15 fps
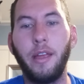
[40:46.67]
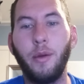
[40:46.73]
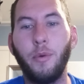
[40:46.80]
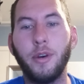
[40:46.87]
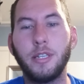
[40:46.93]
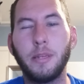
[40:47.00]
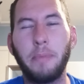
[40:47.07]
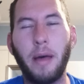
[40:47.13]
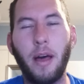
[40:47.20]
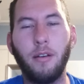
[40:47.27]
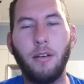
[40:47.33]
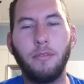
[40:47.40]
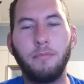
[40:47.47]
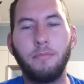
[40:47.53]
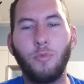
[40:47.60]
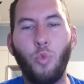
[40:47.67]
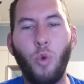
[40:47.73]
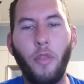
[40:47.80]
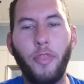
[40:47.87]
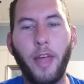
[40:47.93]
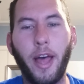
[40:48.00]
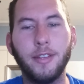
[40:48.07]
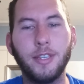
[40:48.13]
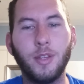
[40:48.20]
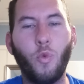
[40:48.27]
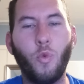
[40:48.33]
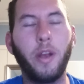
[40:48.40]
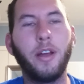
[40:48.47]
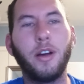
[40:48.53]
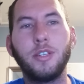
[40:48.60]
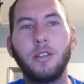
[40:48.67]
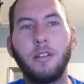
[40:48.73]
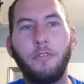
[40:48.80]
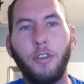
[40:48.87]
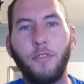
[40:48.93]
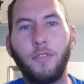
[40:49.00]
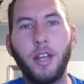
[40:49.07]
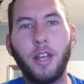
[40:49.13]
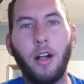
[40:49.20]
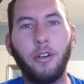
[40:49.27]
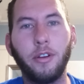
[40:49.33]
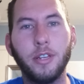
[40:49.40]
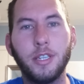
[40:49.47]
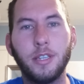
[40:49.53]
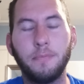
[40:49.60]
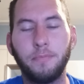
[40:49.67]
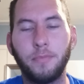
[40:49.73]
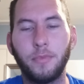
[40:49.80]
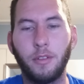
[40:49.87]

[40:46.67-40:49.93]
it was about $1,150